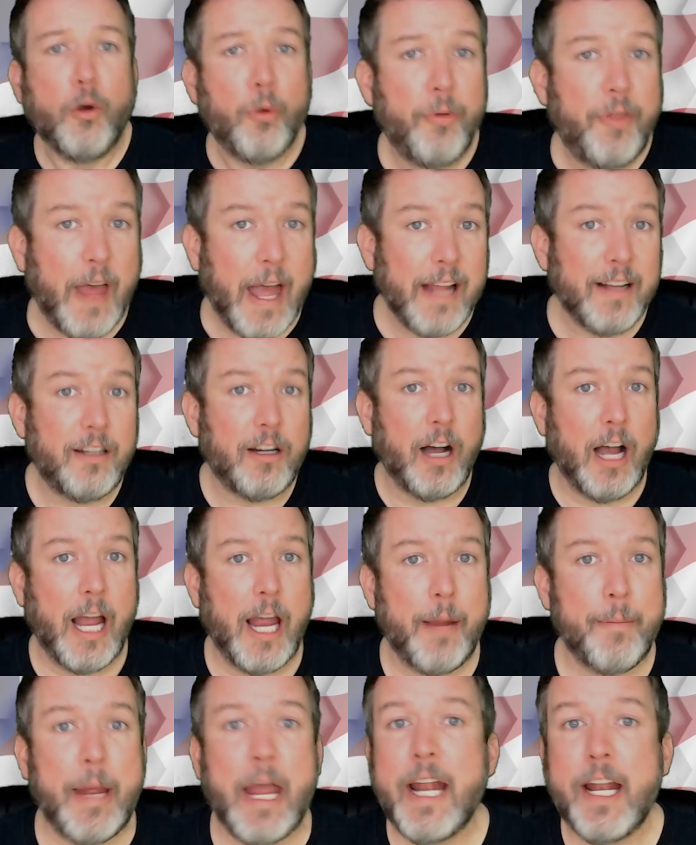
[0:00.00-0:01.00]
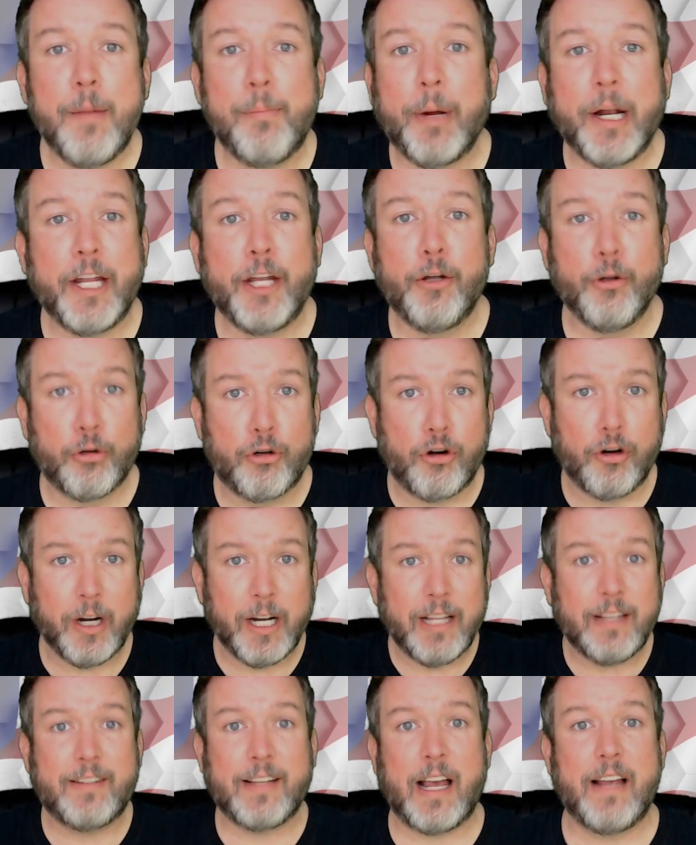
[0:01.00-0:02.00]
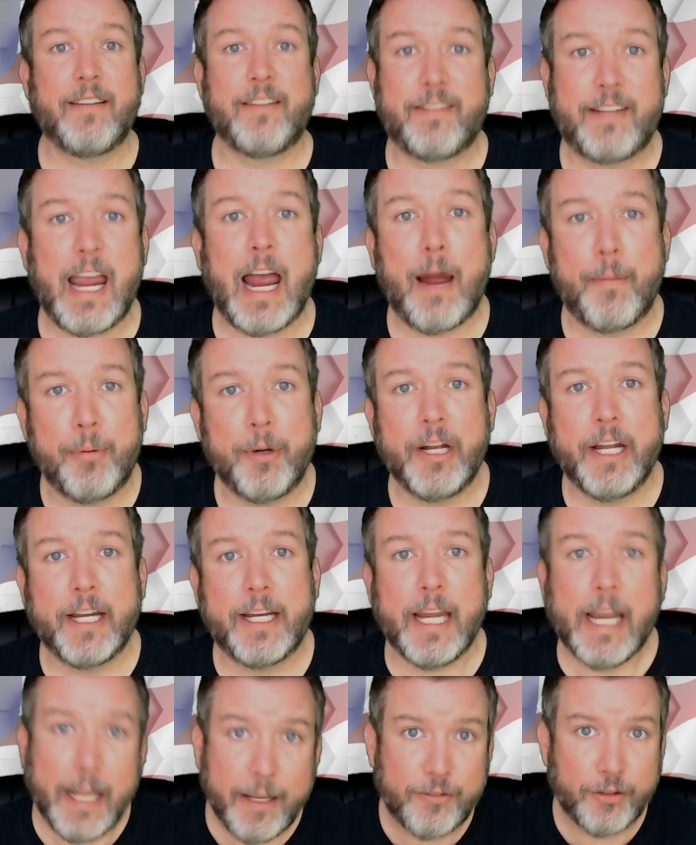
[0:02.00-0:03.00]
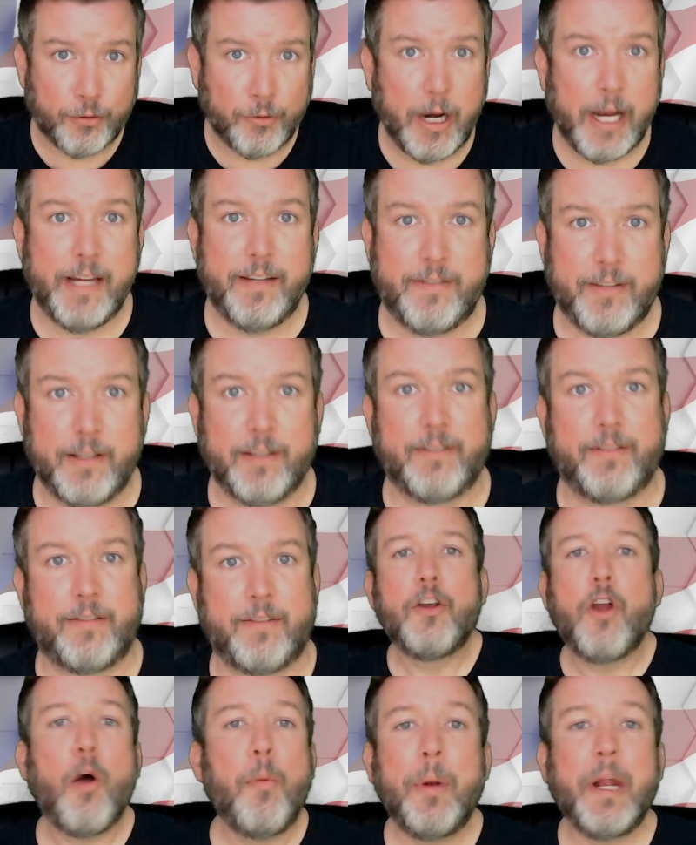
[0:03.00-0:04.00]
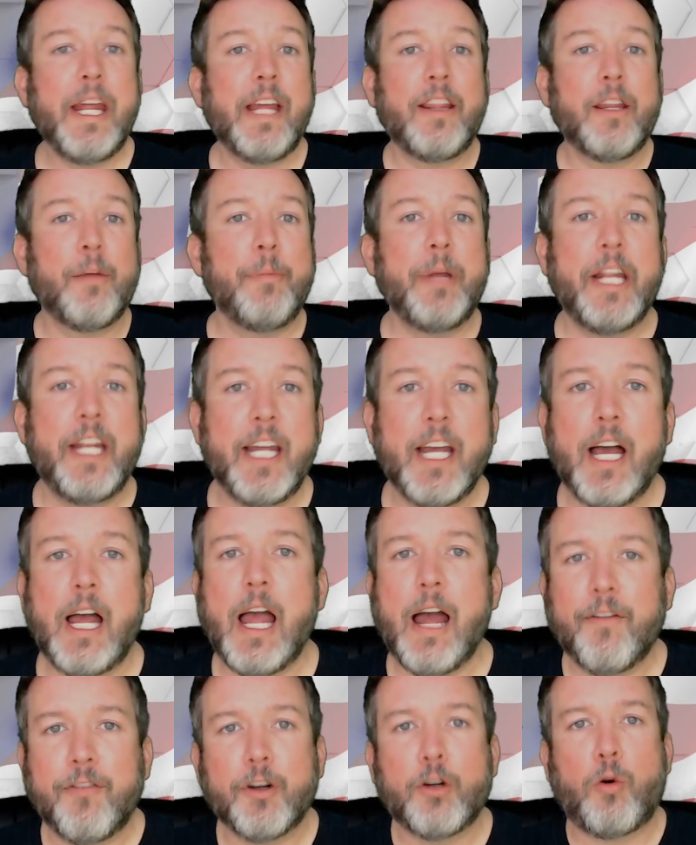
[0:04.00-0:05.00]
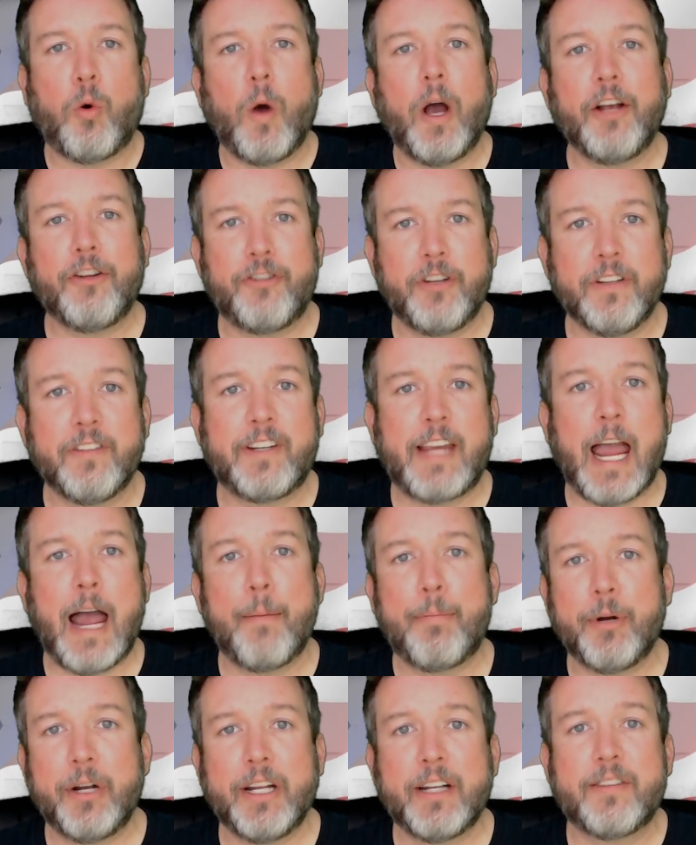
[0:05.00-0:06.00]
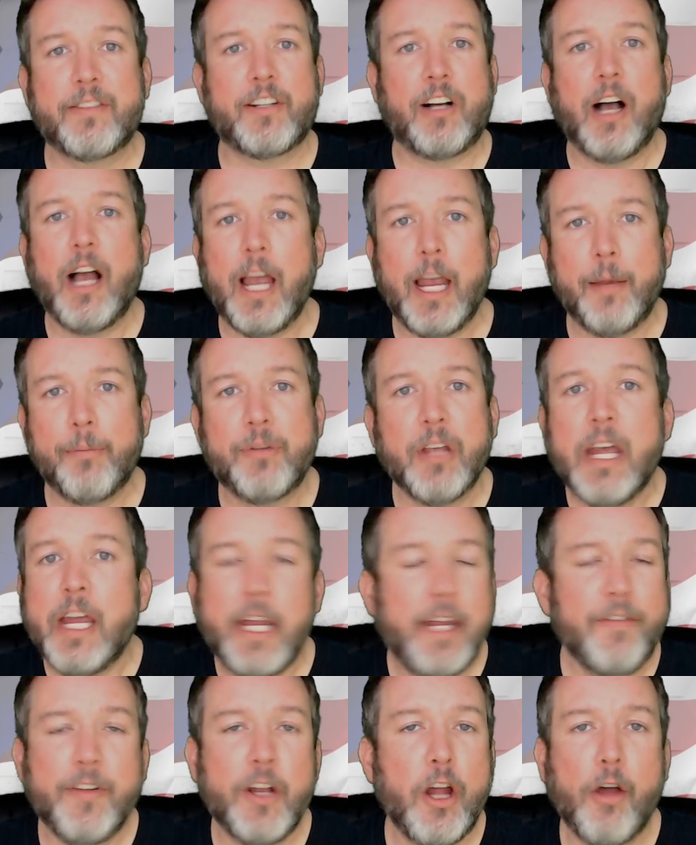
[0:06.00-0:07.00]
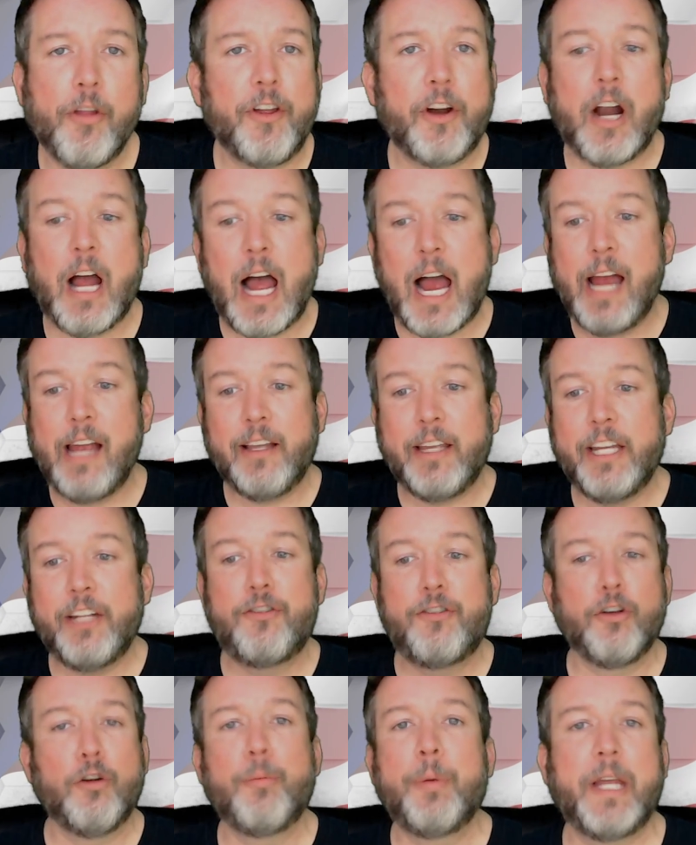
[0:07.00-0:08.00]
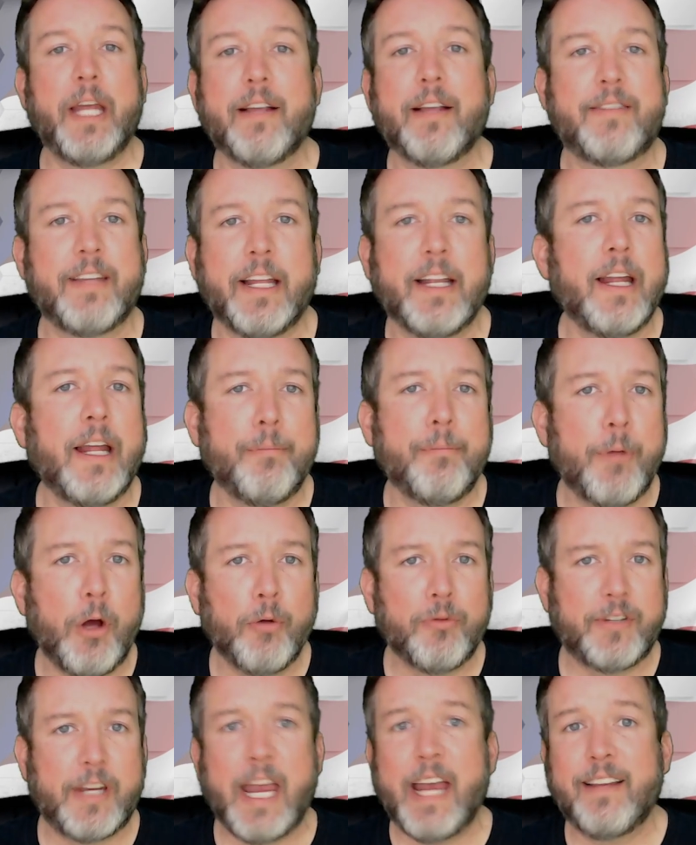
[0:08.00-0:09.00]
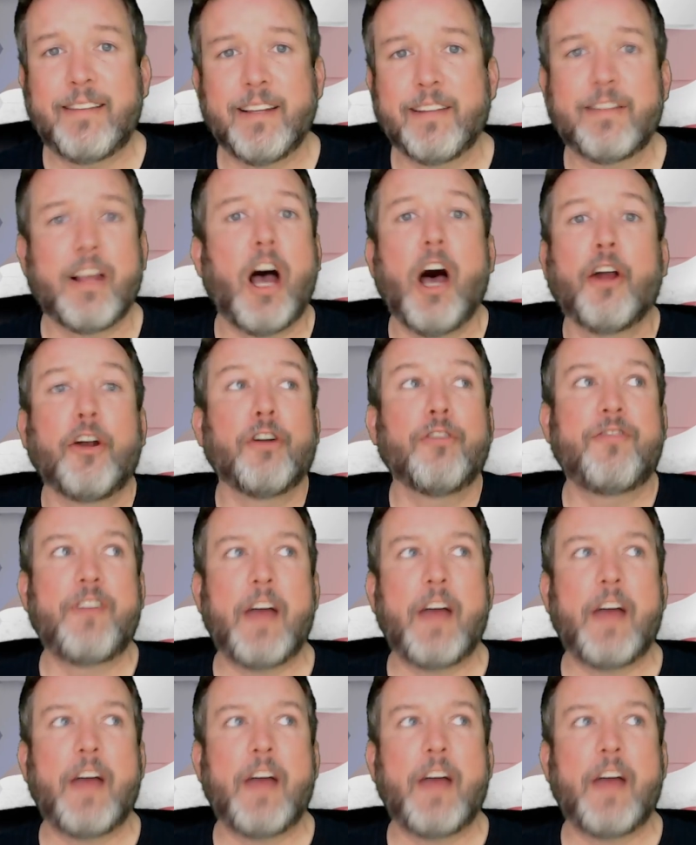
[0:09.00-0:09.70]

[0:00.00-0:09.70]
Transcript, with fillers: who then claim anybody who criticizes Kaepernick is a racist. Nobody in the media ever questions Kaepernick's claims, even though they're highly dubious and in most cases utter